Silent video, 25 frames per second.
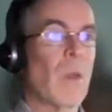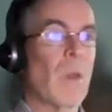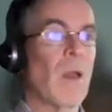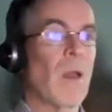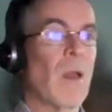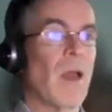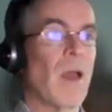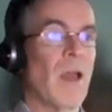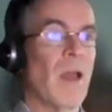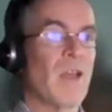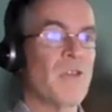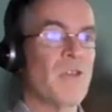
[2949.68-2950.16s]

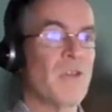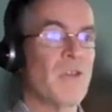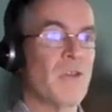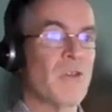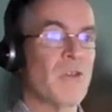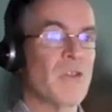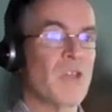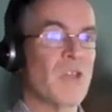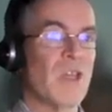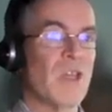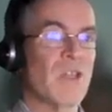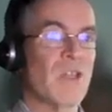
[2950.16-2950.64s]
As you can
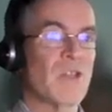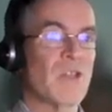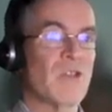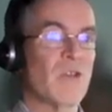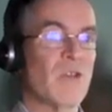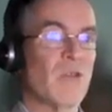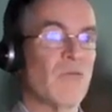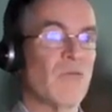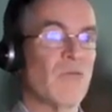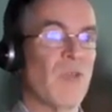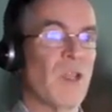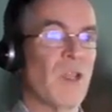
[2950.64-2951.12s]
see, it's
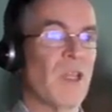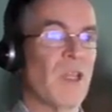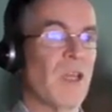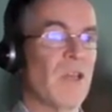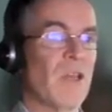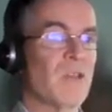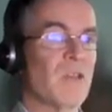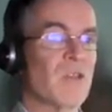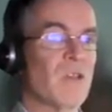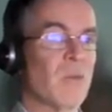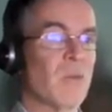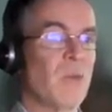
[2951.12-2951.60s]
still
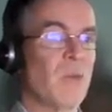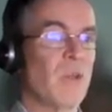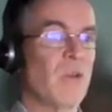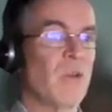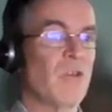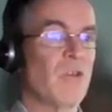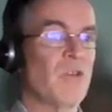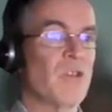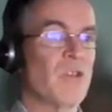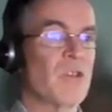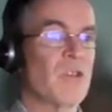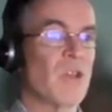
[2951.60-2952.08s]
running. So we
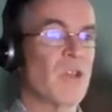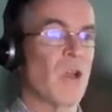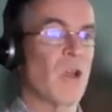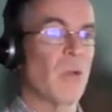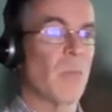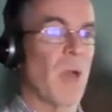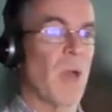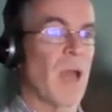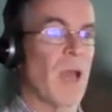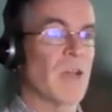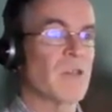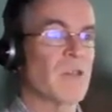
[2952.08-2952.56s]
could just go
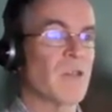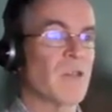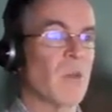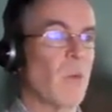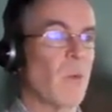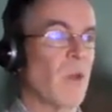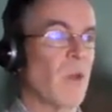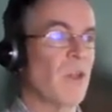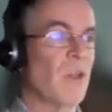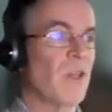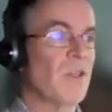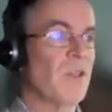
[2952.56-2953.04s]
back to the
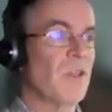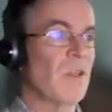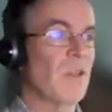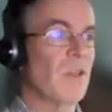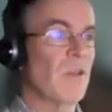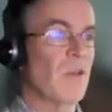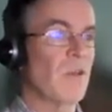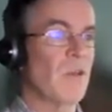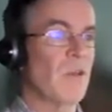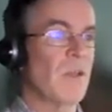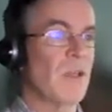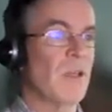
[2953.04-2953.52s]
one I did
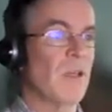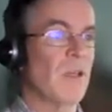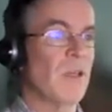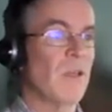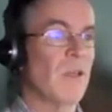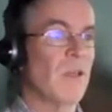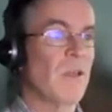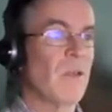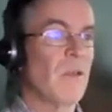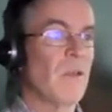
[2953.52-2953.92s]
earlier.